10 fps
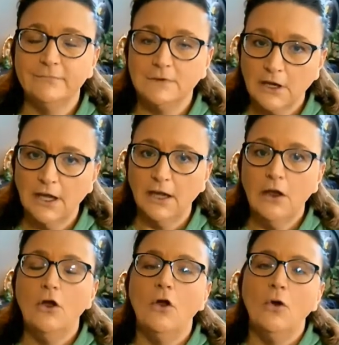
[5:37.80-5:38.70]
Okay?
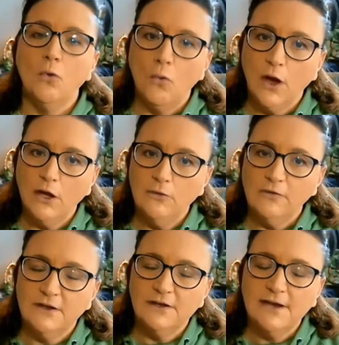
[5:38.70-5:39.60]
What you
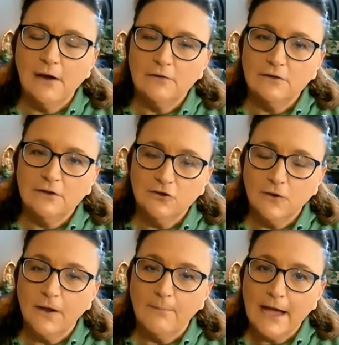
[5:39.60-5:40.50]
send out, you
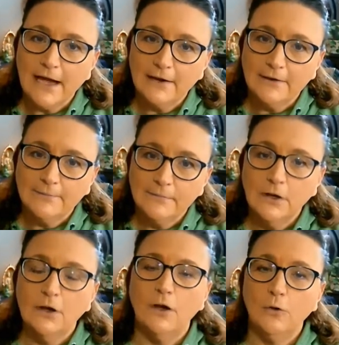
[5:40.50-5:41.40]
get back.
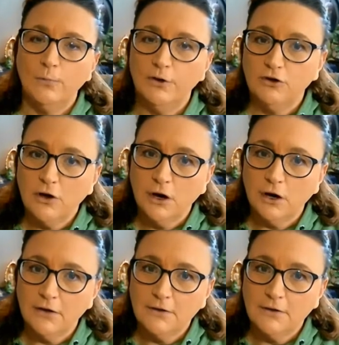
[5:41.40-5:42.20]
Open your heart.